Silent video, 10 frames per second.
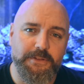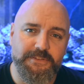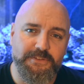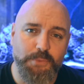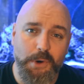
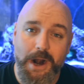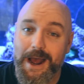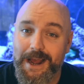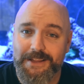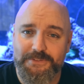this is where
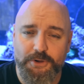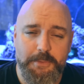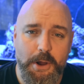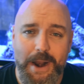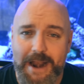I talk
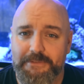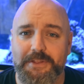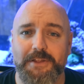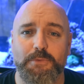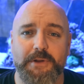about
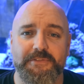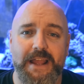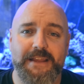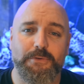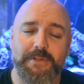everything reef
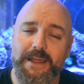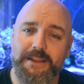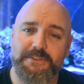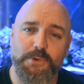tank related.